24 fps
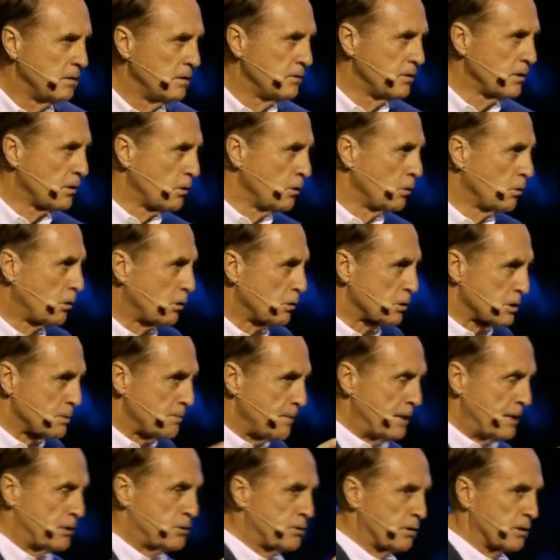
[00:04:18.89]
in the glucose
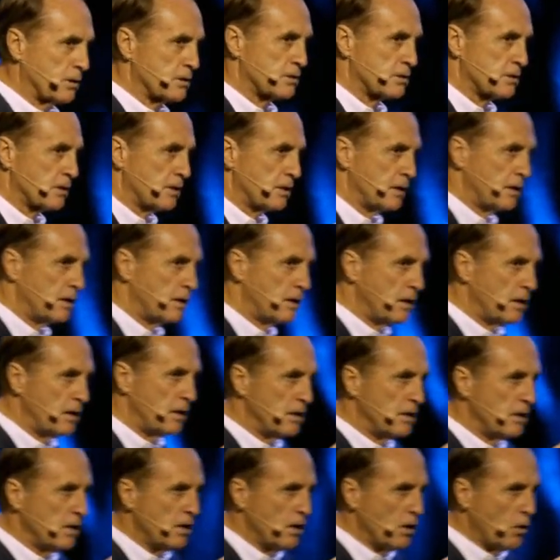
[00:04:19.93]
matrix,
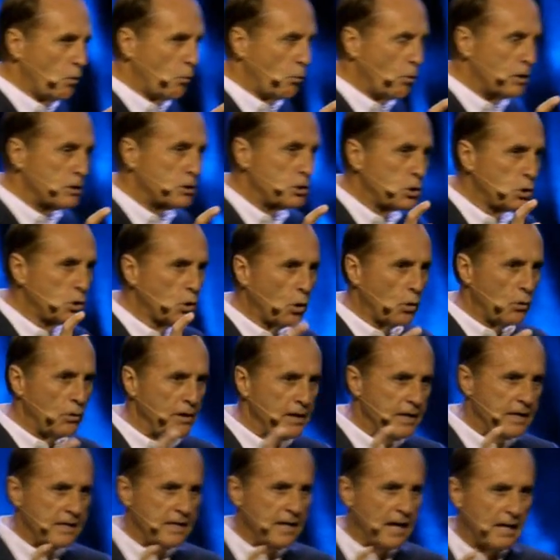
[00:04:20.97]
what
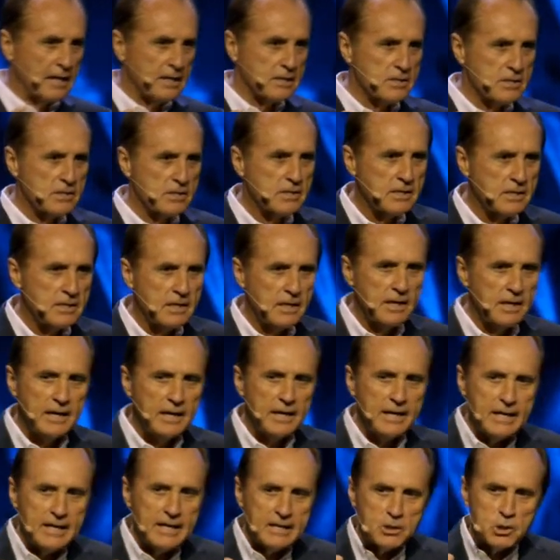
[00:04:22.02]
shortening does
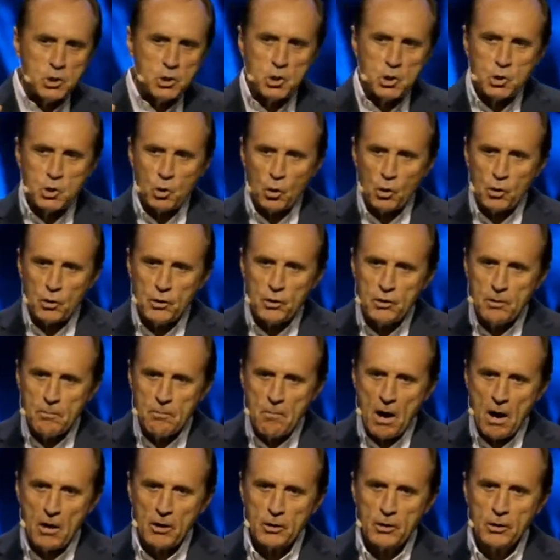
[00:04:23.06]
is shorten the
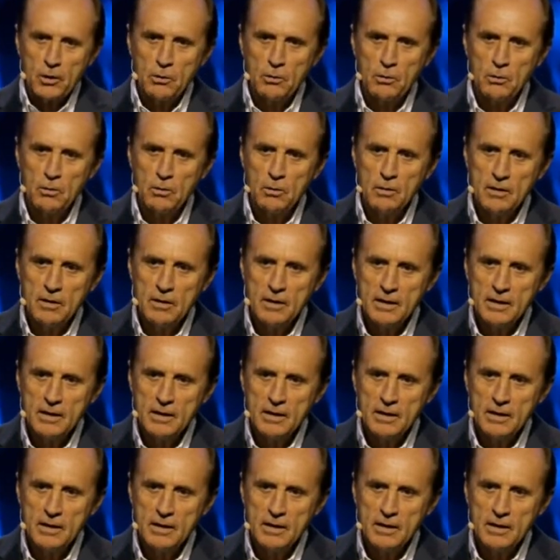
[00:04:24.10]
molecule,